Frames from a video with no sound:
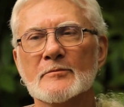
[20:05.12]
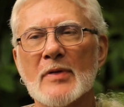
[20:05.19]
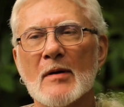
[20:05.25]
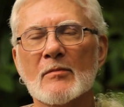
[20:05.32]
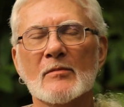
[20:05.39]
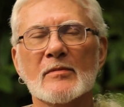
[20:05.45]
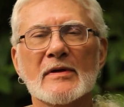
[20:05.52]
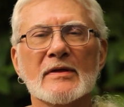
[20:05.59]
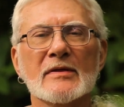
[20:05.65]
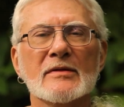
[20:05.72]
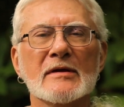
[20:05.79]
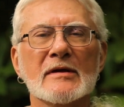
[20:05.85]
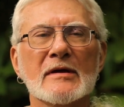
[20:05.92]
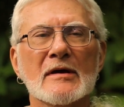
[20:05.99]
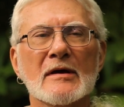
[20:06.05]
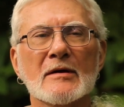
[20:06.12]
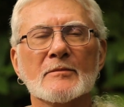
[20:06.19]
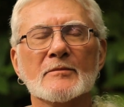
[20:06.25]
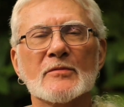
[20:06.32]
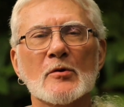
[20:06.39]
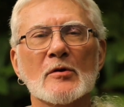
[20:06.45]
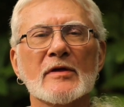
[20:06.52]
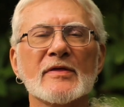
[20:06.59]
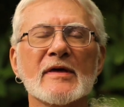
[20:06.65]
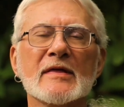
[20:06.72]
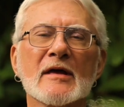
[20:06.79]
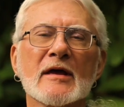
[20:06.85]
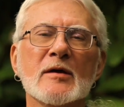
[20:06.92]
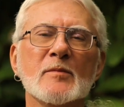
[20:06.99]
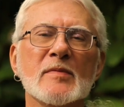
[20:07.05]
Probably the only thing
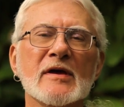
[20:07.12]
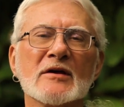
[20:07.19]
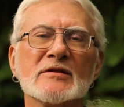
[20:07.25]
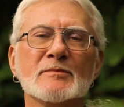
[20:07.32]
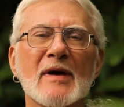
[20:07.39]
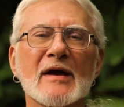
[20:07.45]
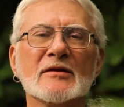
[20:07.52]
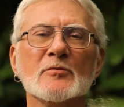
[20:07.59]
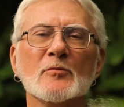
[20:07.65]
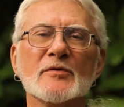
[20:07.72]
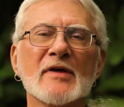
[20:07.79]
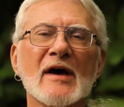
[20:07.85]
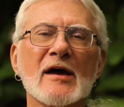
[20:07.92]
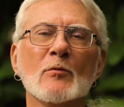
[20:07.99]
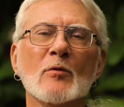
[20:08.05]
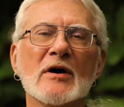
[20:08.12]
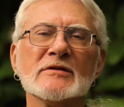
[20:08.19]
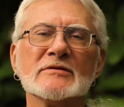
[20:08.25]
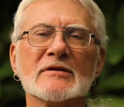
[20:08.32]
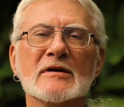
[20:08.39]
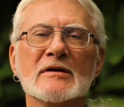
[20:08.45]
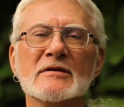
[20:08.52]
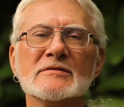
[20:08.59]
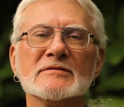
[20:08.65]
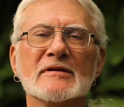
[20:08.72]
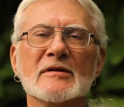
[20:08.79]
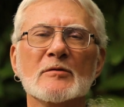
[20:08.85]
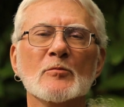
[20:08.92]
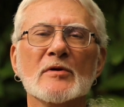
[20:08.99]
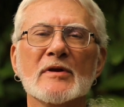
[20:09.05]
that can be expected with ayahuasca is
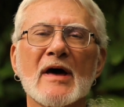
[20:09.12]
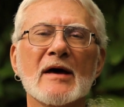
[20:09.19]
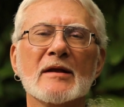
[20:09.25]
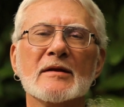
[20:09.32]
that it will